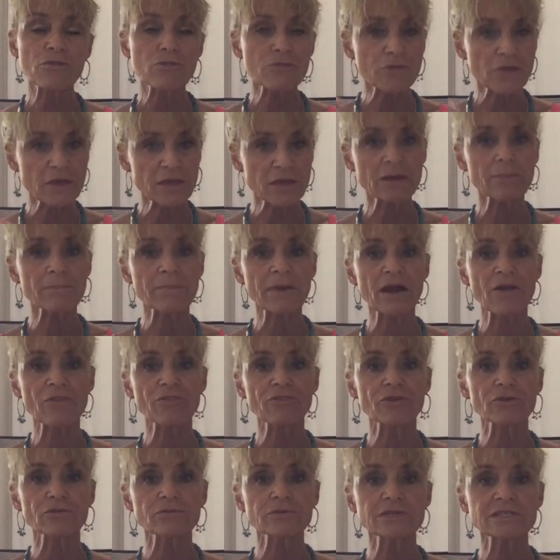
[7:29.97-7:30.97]
Think about
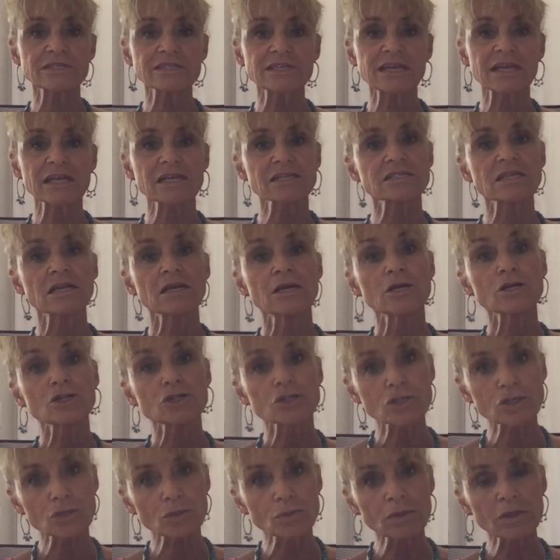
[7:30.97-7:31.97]
those things.
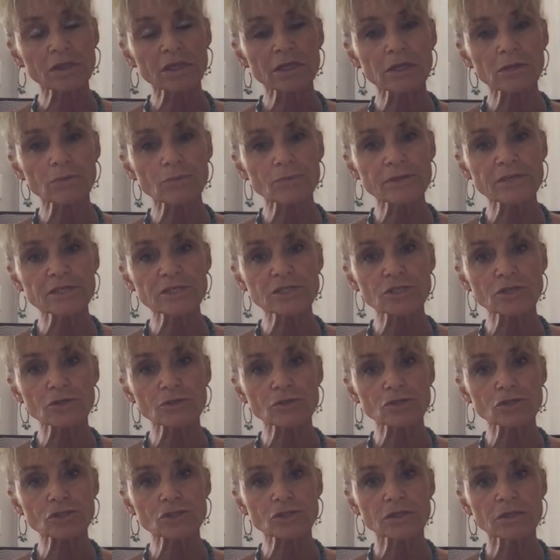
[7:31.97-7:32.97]
Do a little
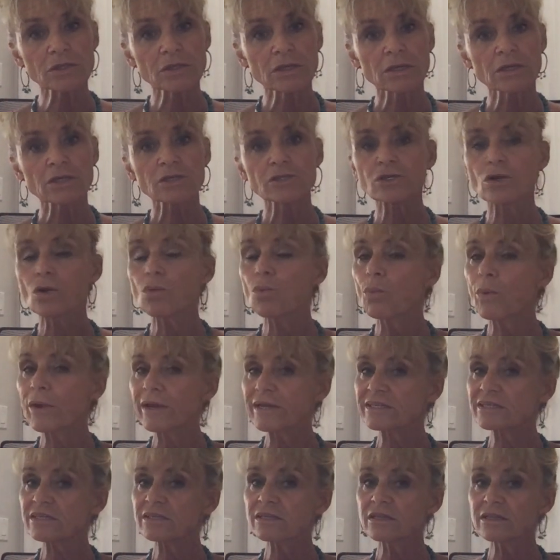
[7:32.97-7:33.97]
research. Don't
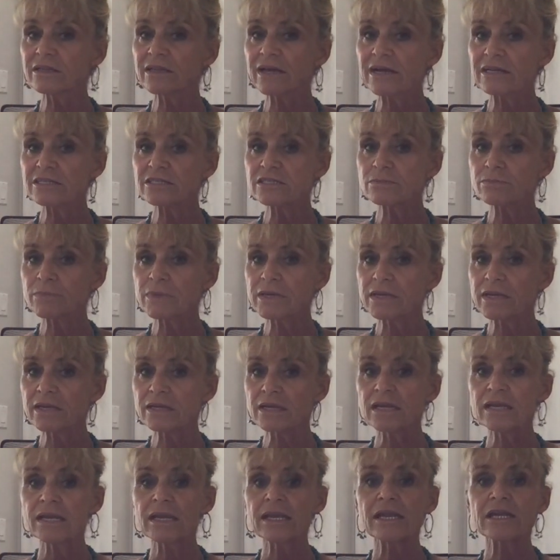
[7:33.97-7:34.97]
wait till the last minute.
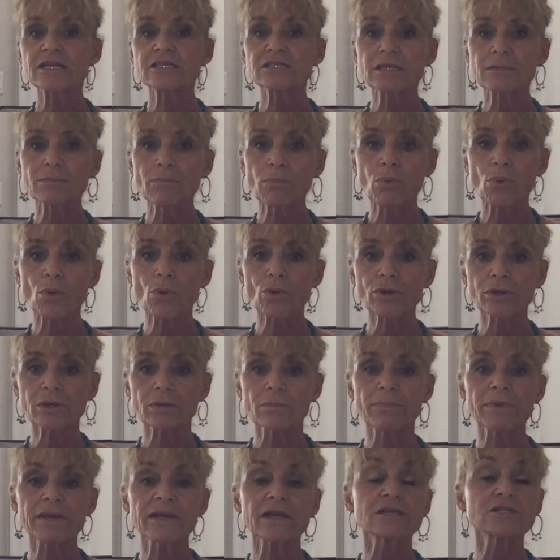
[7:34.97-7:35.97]
It's
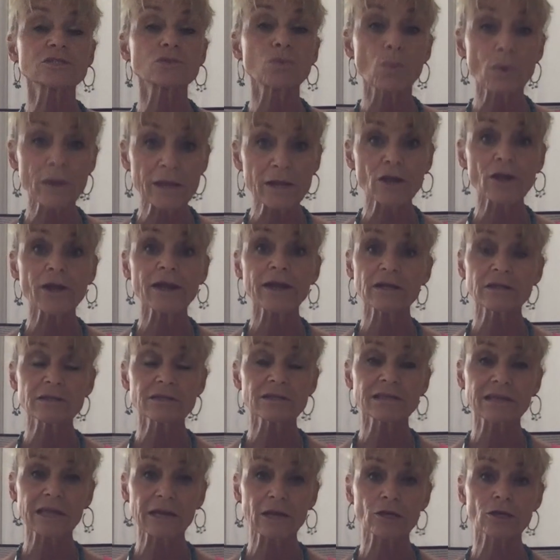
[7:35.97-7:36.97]
important because we are
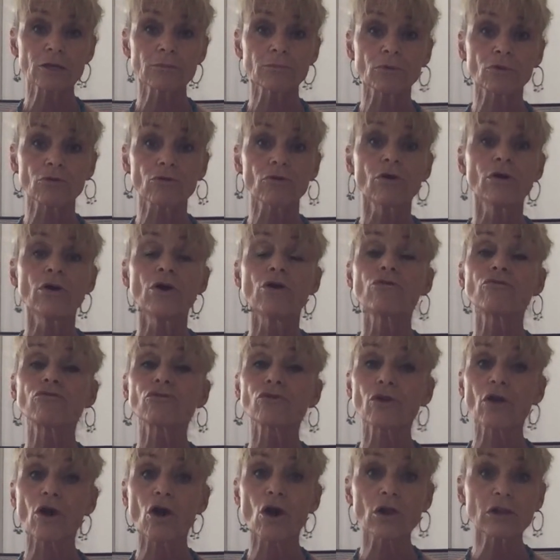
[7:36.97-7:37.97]
held accountable
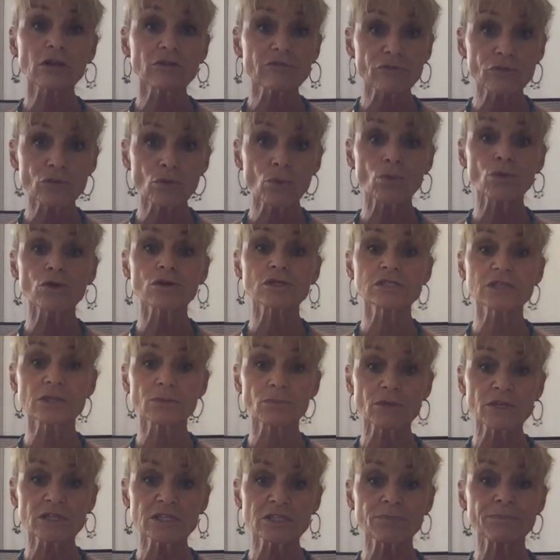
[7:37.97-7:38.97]
for all of the words that
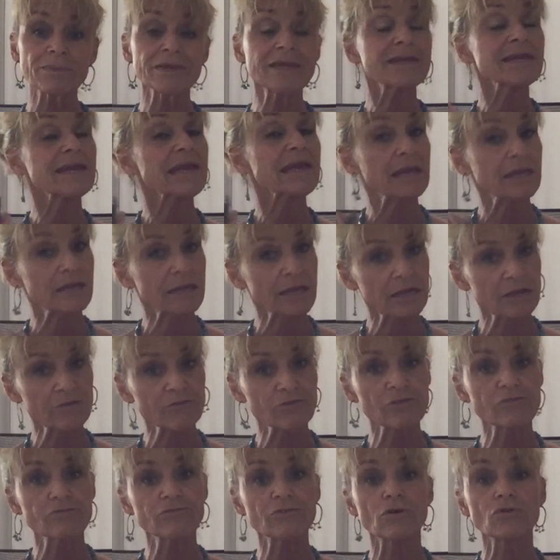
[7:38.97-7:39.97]
we speak in
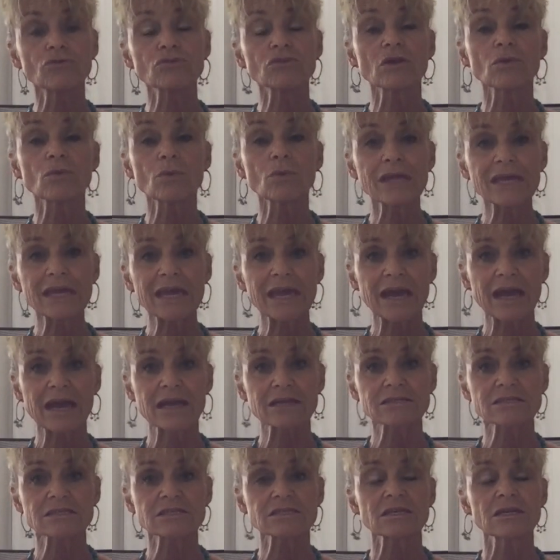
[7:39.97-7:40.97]
every vote that we
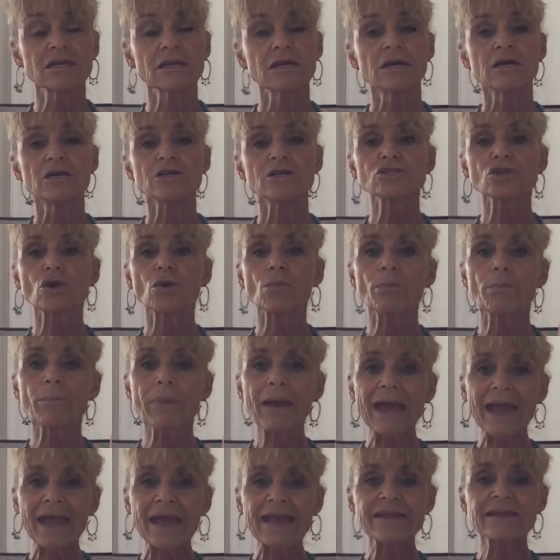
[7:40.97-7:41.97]
cast. So
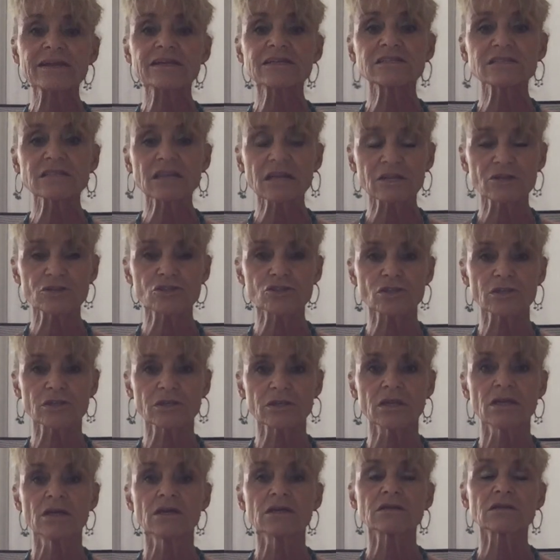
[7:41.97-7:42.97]
pay attention
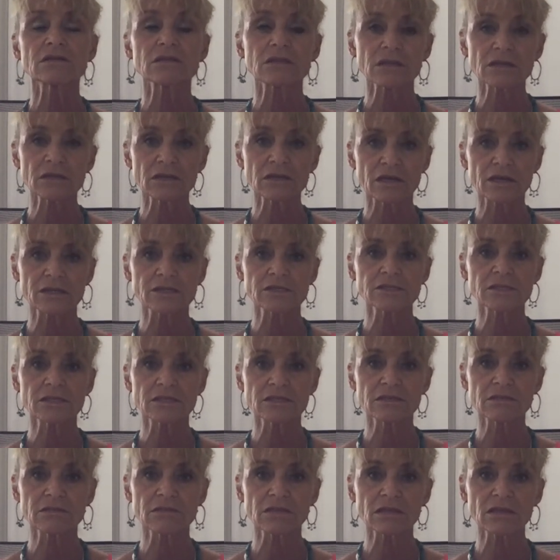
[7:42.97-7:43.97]
to the
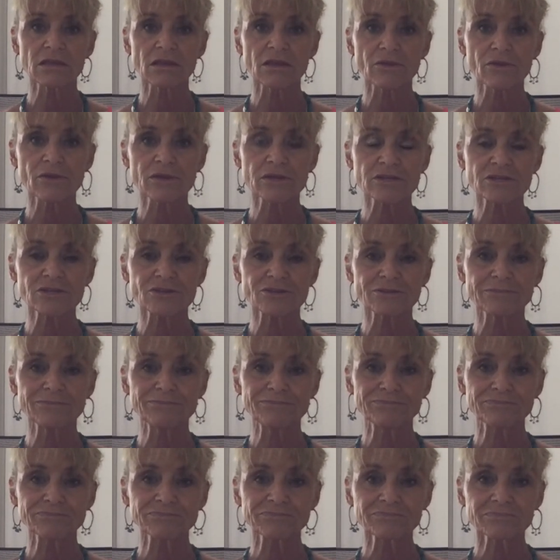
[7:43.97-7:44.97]
content of the character
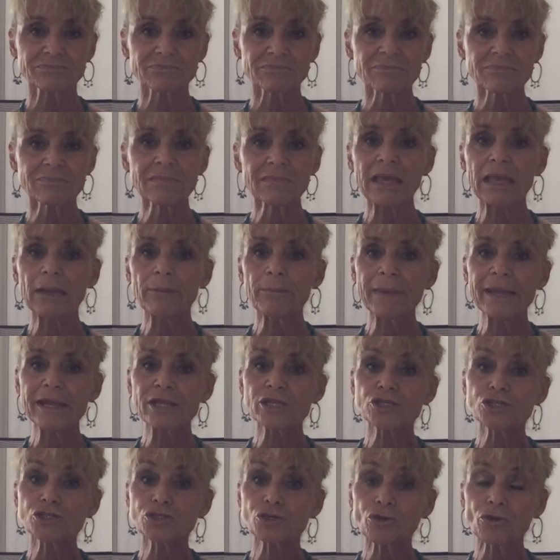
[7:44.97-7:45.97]
and make
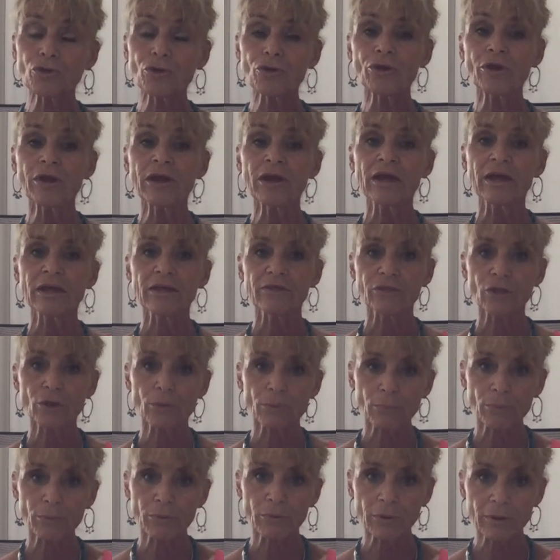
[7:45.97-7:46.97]
sure
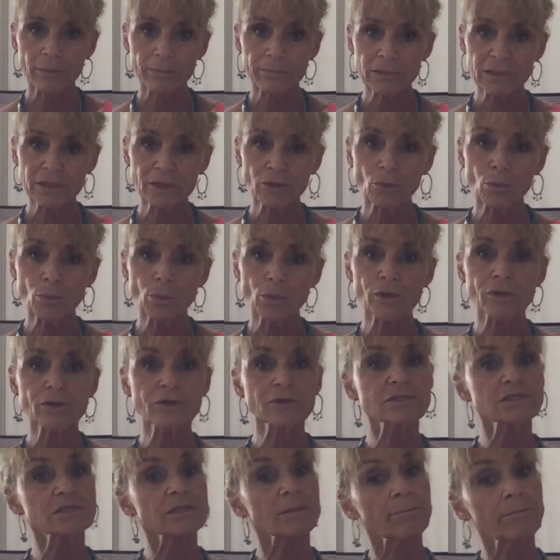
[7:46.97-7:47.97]
their public
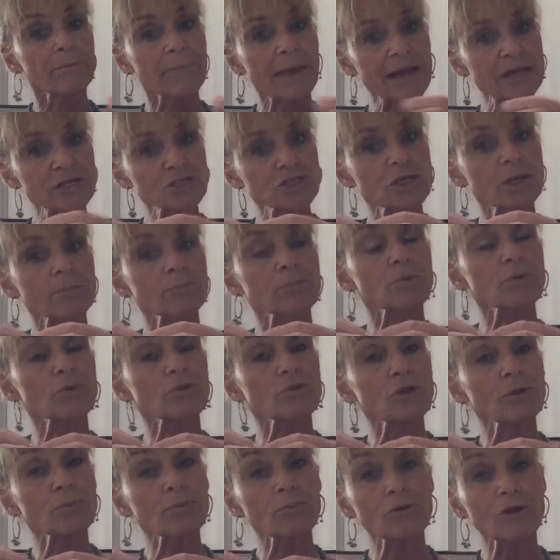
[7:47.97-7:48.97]
words match up with
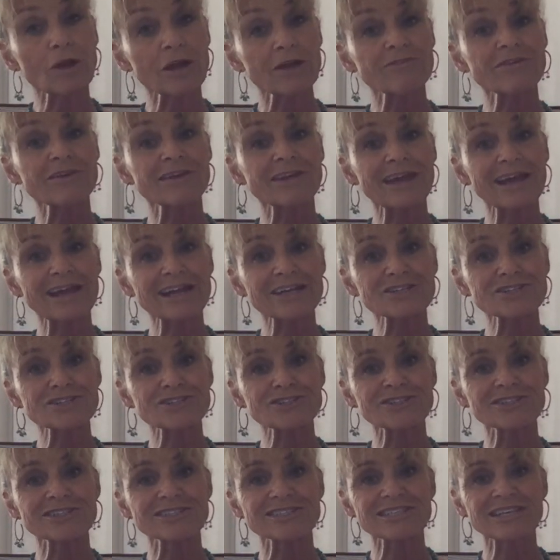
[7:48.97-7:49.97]
their private
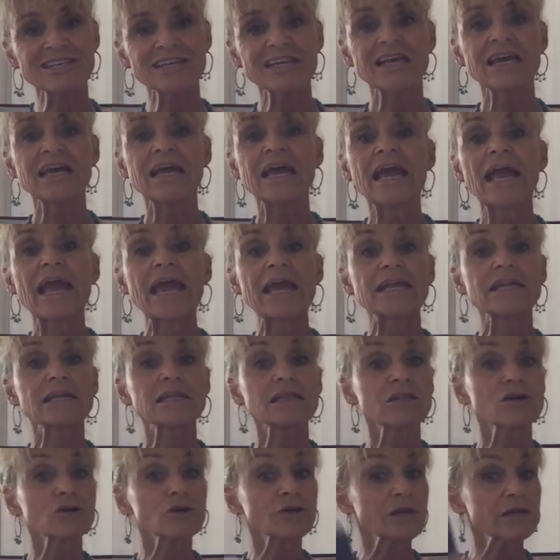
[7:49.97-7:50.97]
actions. And
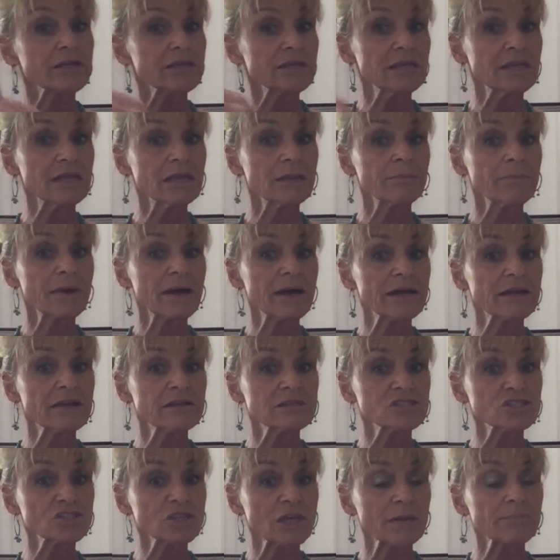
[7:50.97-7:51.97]
look at Nehemiah
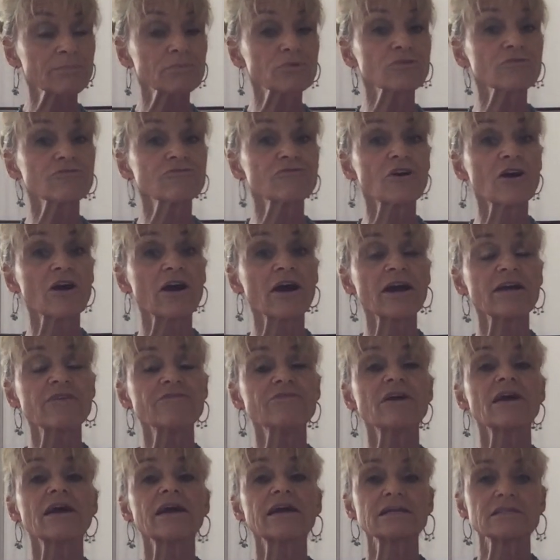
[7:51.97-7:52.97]
chapter
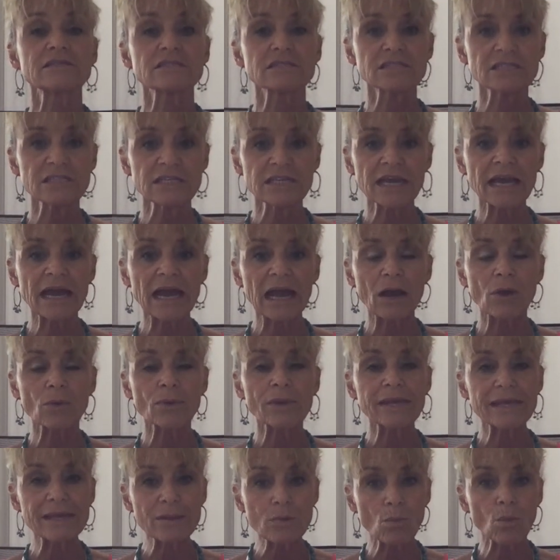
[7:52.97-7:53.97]
5 and see how
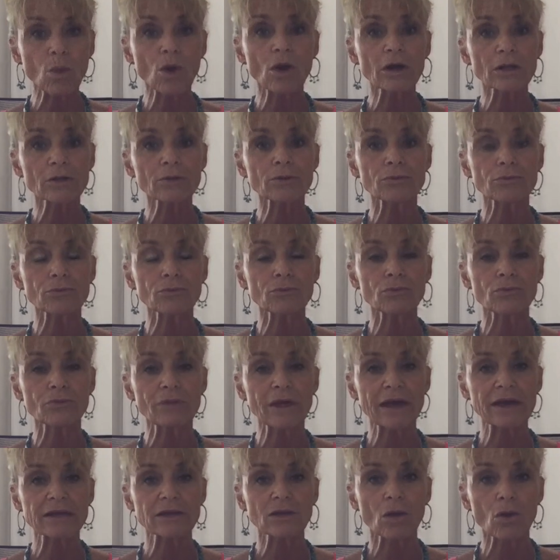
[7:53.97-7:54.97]
he walked through
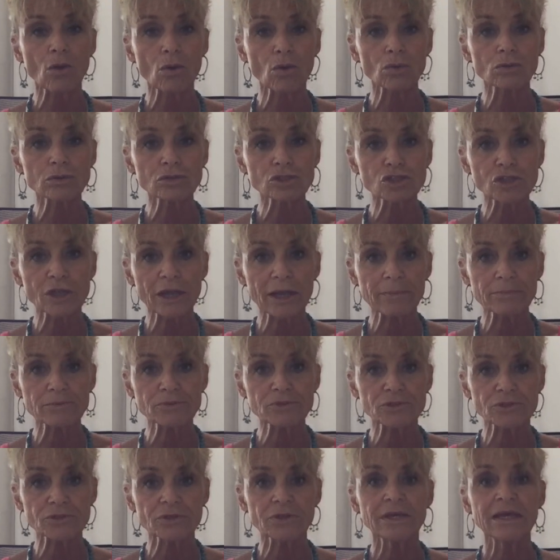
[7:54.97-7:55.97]
that whole
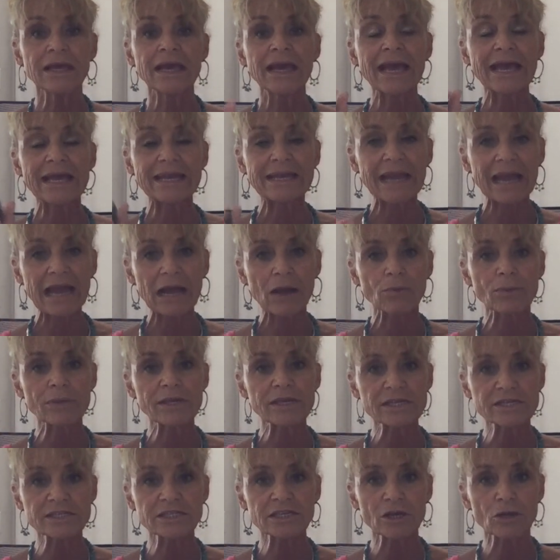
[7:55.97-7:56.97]
chapter and how
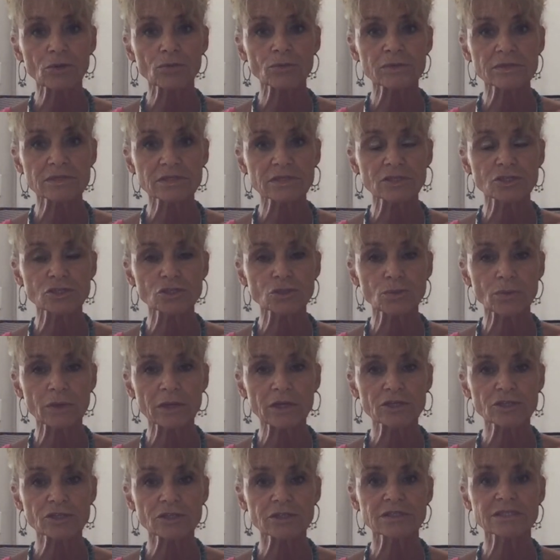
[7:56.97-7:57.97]
he dealt with
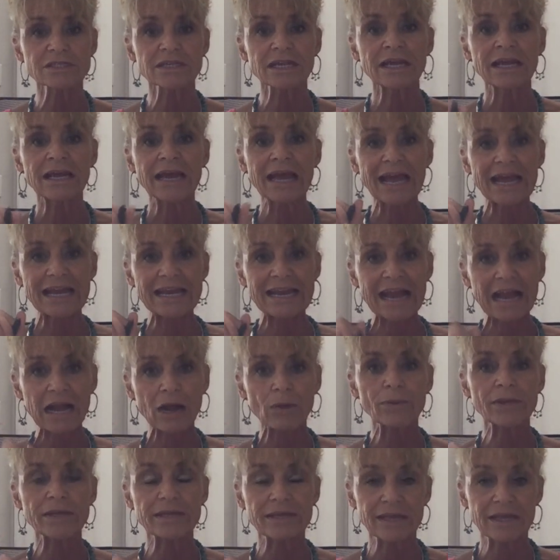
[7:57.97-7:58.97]
situations and how
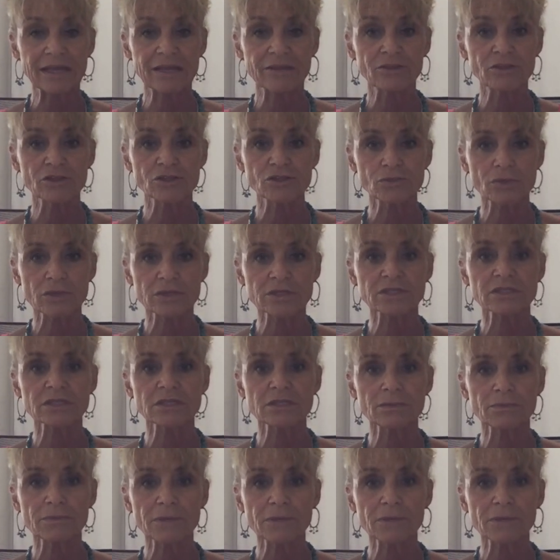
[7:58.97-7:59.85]
he gained the trust of the